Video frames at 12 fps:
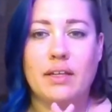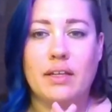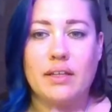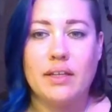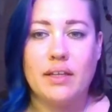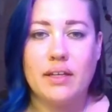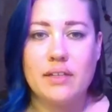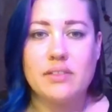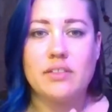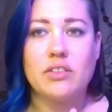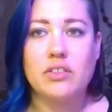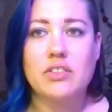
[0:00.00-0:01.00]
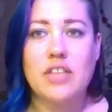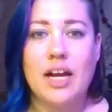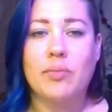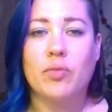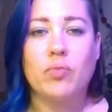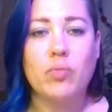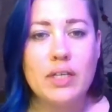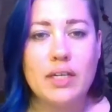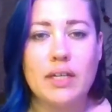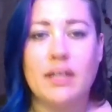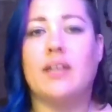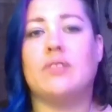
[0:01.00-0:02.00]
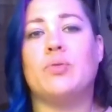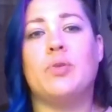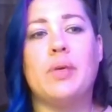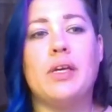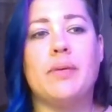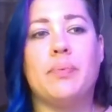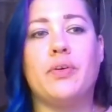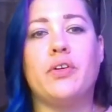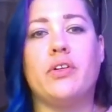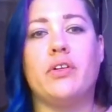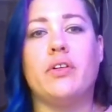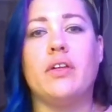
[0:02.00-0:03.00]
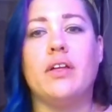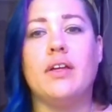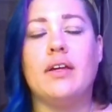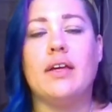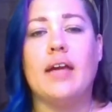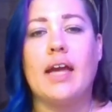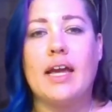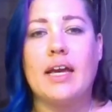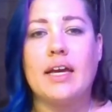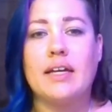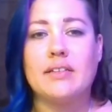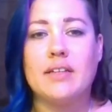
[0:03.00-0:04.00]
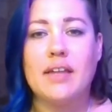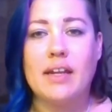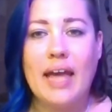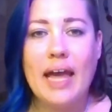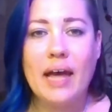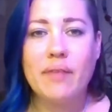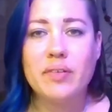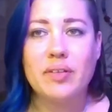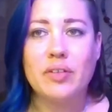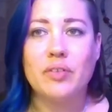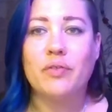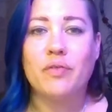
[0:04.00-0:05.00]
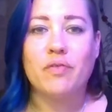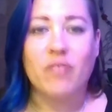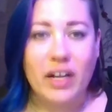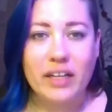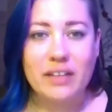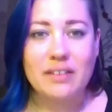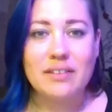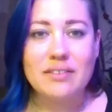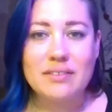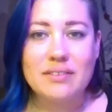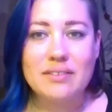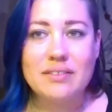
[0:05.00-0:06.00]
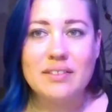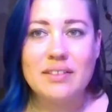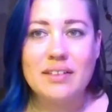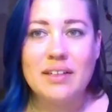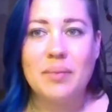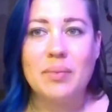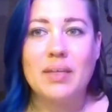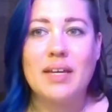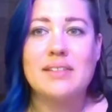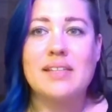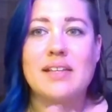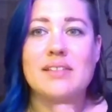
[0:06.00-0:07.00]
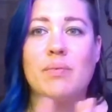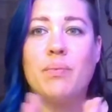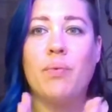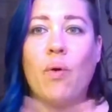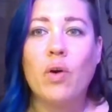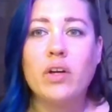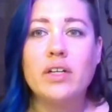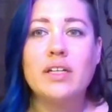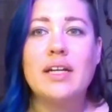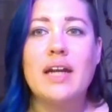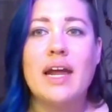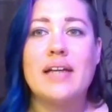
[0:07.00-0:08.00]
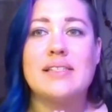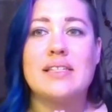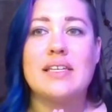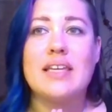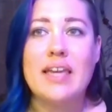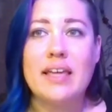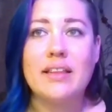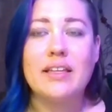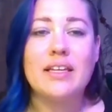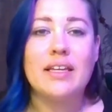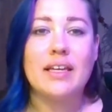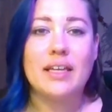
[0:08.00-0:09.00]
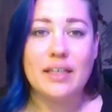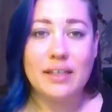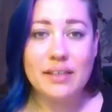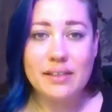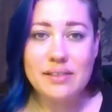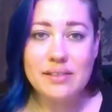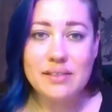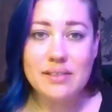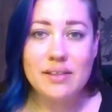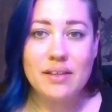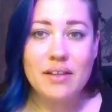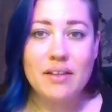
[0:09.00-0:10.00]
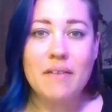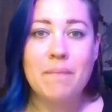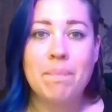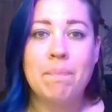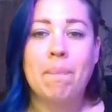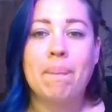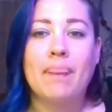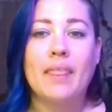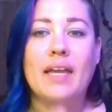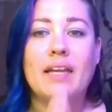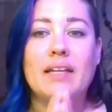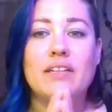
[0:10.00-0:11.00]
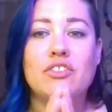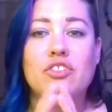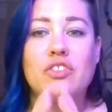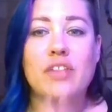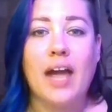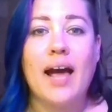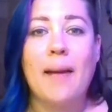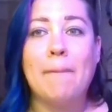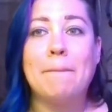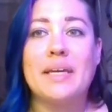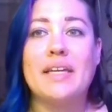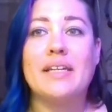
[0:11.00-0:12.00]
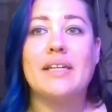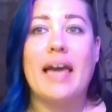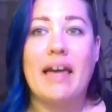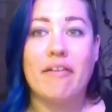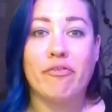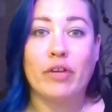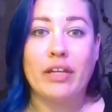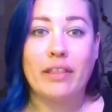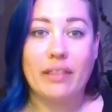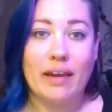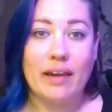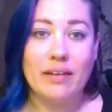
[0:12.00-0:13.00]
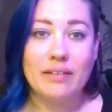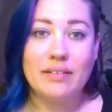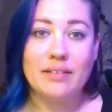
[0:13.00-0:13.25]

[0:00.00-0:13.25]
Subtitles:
is a good time to reconnect with people and have a little fun. Because as important as the healing is, it should not be everything.